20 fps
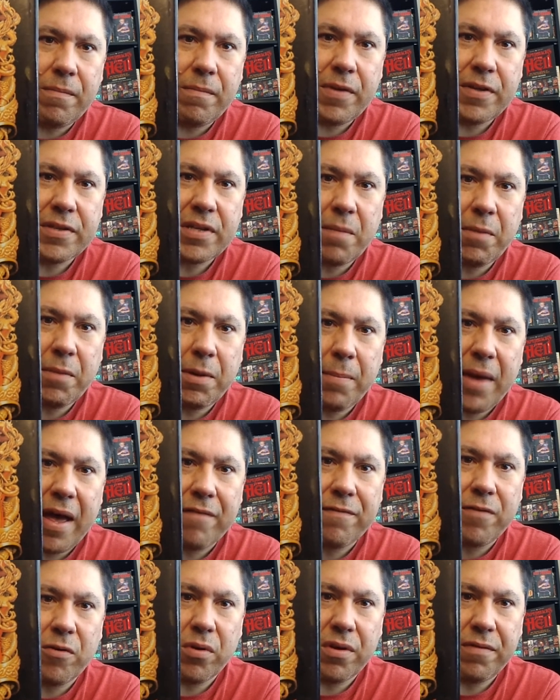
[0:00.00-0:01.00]
It's coming back
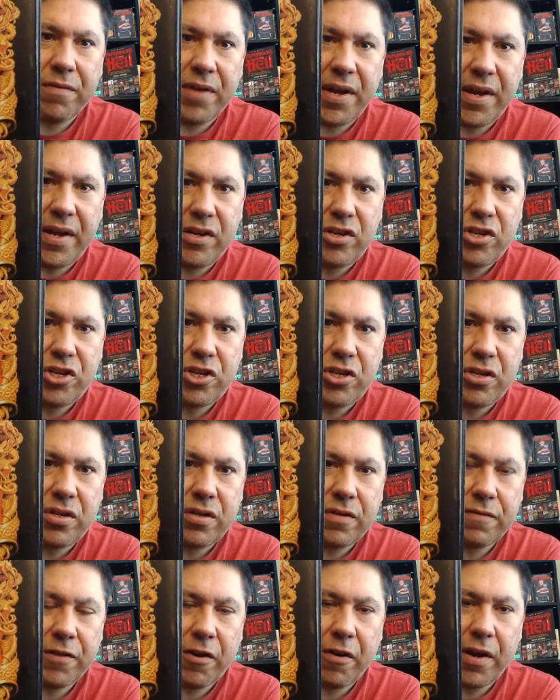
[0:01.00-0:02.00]
for revenge.
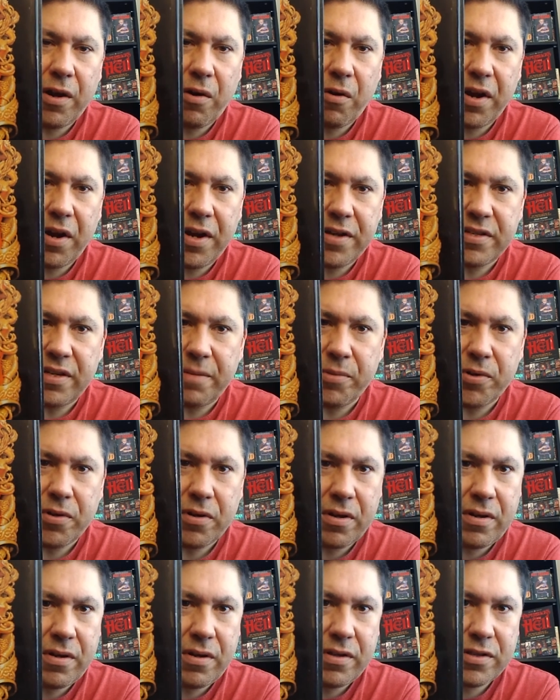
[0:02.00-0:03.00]
Very crazy book.